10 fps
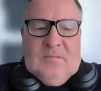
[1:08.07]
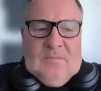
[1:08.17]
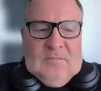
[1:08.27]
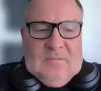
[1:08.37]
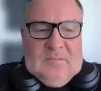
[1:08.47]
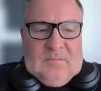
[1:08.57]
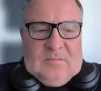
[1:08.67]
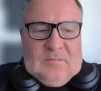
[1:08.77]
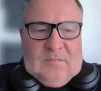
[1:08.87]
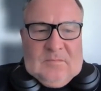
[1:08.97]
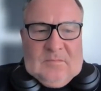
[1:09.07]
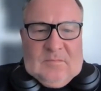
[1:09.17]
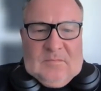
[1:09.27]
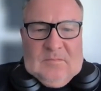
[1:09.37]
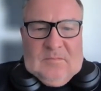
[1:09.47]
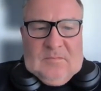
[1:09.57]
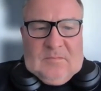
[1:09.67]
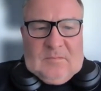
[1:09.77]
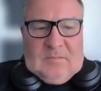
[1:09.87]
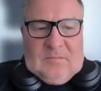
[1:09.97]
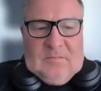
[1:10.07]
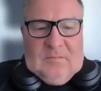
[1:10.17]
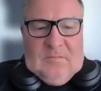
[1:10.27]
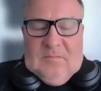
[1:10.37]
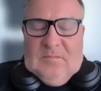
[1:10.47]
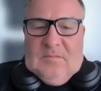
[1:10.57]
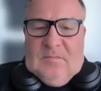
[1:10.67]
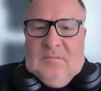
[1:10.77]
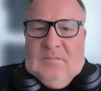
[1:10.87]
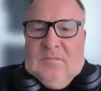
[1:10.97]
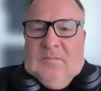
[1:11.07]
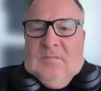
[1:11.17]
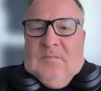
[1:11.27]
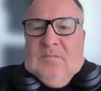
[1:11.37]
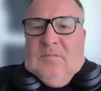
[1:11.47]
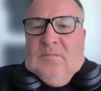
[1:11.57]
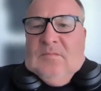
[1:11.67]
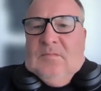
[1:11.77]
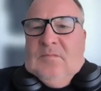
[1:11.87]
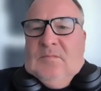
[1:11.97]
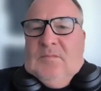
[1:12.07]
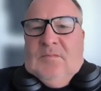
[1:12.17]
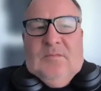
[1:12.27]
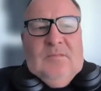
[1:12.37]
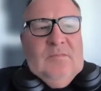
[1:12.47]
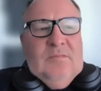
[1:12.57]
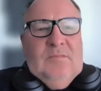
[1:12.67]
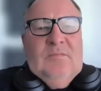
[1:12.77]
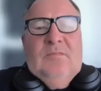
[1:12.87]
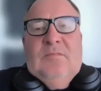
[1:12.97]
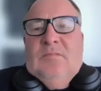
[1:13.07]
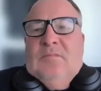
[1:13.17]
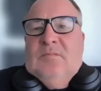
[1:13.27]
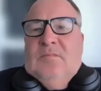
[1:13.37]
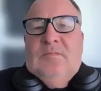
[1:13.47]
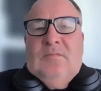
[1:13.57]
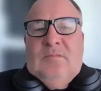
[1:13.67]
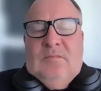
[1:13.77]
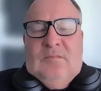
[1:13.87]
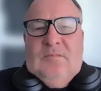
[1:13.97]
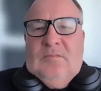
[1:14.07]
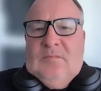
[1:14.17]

(silent)